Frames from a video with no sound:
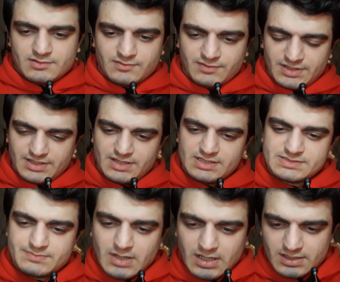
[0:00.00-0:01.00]
read this
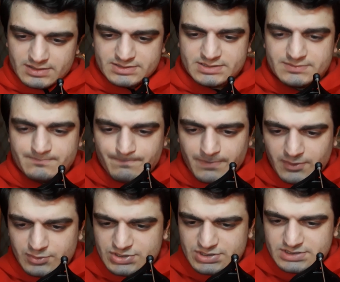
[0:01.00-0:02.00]
part,
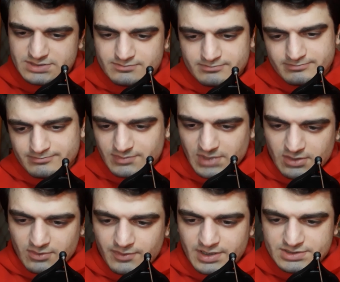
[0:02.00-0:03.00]
which is
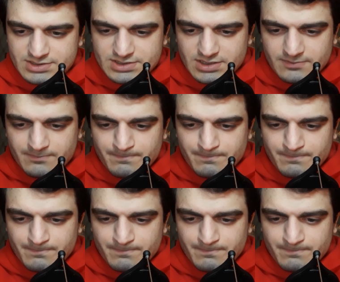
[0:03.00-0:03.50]
very interesting.